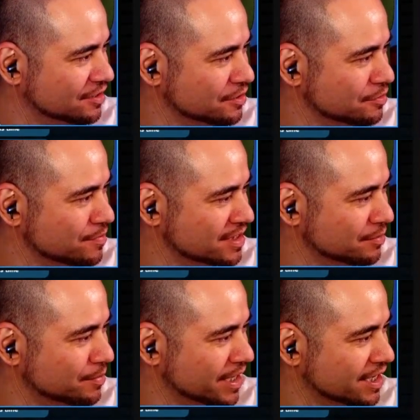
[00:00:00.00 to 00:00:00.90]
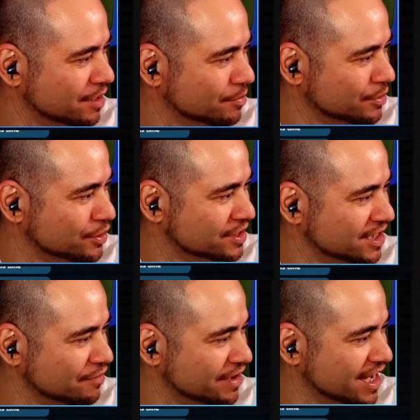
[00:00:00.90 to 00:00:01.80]
You missed it picking up. You can
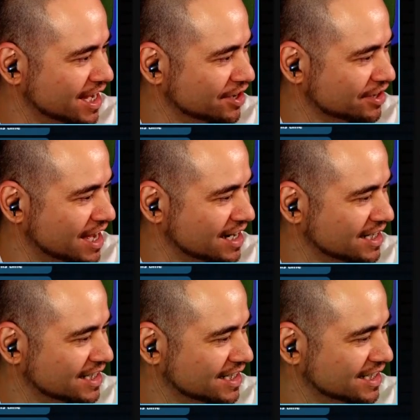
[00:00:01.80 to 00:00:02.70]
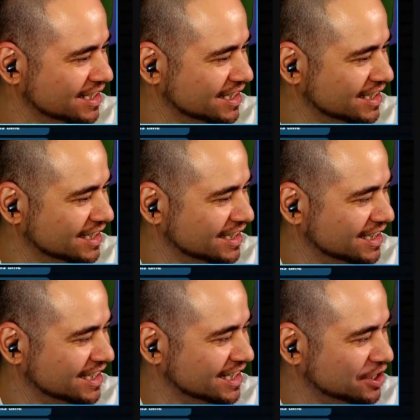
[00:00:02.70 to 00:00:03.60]
see over here. Look at that.
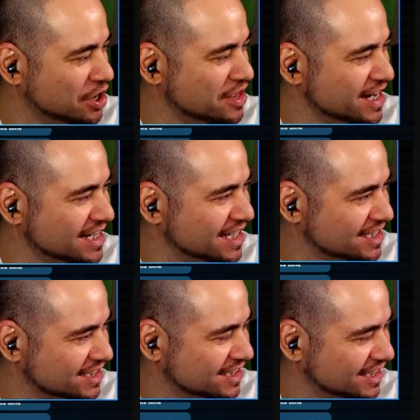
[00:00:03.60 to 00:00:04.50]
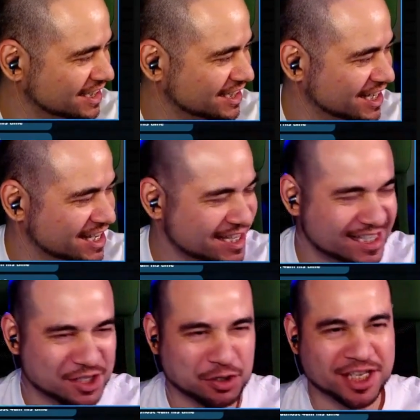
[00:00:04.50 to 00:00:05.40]
Go to the dentist. This
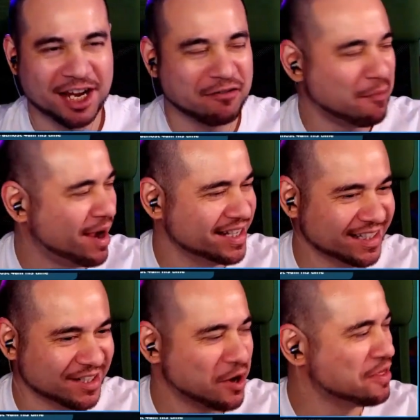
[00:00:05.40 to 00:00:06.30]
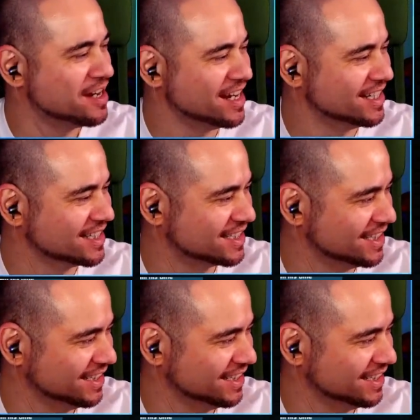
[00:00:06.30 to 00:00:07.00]
is your second reminder. Go to the dentist.